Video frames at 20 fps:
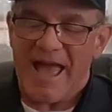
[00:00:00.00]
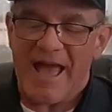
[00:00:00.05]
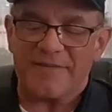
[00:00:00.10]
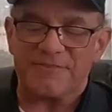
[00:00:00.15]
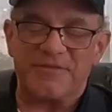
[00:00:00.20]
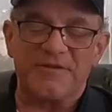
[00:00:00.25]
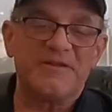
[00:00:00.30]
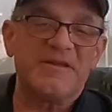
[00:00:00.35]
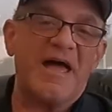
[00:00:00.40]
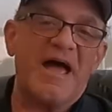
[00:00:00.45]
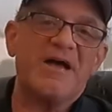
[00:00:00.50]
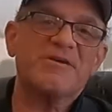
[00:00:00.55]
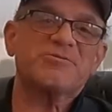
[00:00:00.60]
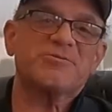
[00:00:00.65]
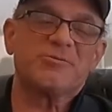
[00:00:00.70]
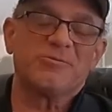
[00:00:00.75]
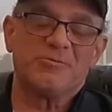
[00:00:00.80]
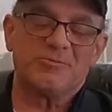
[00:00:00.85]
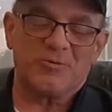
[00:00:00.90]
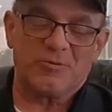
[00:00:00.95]
at the
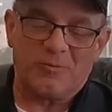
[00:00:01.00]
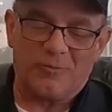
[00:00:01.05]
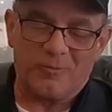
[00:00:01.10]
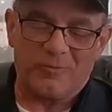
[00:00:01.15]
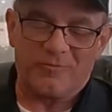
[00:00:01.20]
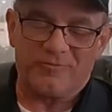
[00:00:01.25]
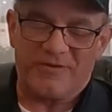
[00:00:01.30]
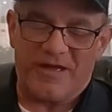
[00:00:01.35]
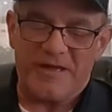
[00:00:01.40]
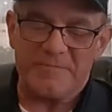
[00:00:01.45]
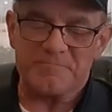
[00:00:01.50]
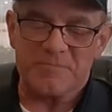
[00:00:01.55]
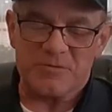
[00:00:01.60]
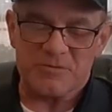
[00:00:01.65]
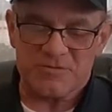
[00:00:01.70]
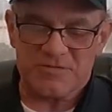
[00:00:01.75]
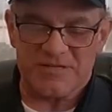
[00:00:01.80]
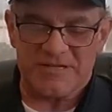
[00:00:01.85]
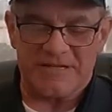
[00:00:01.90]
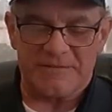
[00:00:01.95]
National Corvette
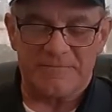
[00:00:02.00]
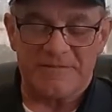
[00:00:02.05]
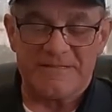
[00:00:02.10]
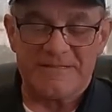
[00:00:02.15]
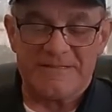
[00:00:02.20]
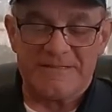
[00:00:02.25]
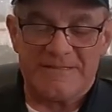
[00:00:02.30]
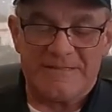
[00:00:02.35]
Museum.